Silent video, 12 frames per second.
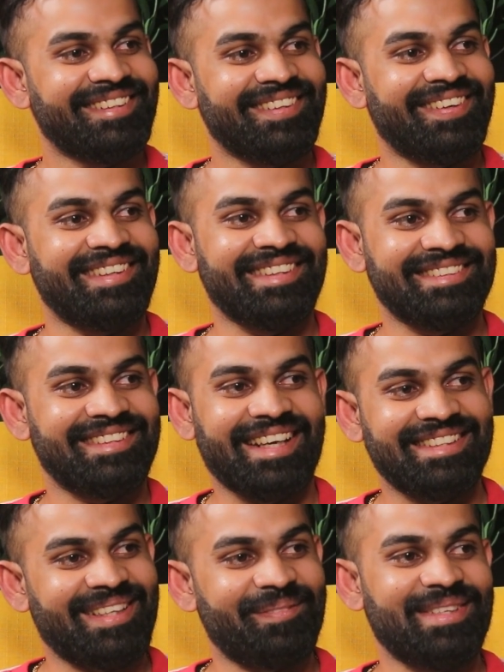Got it.
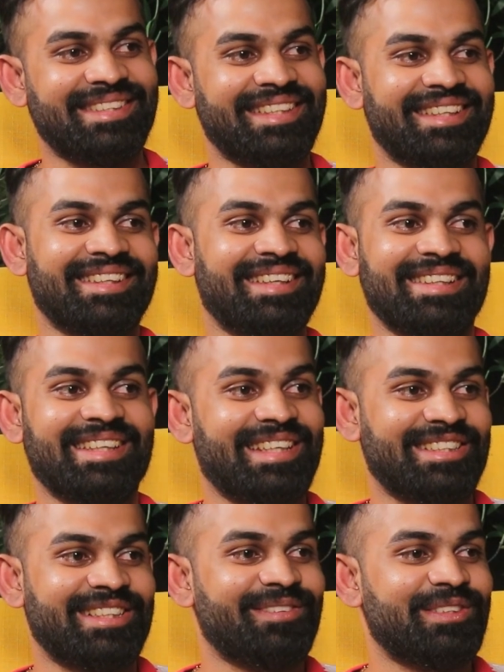That's amazing. Really, the
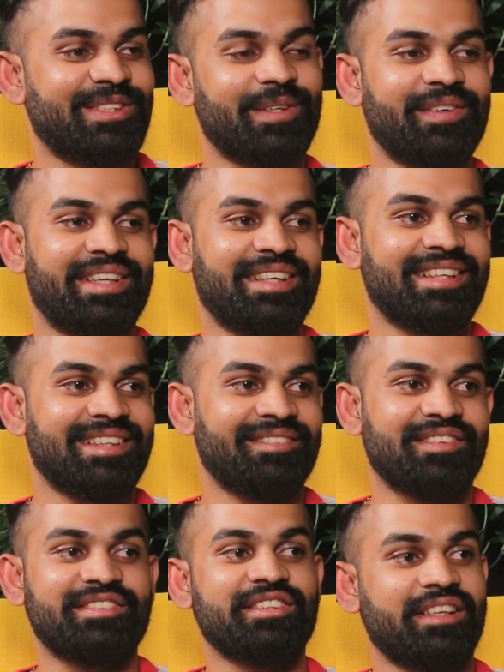initiative which you have taken,
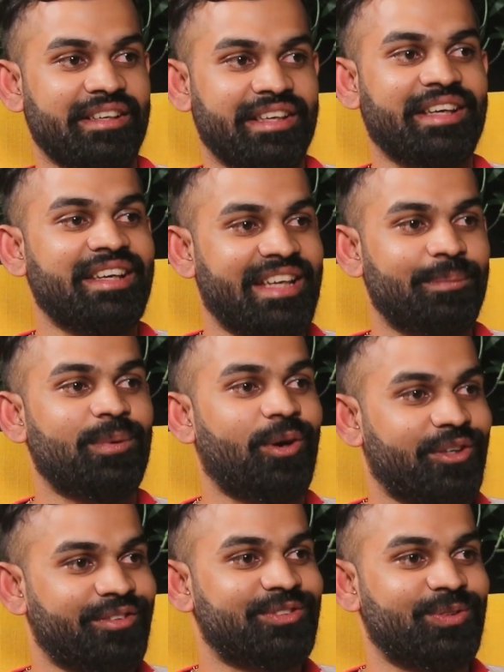which will really help a lot of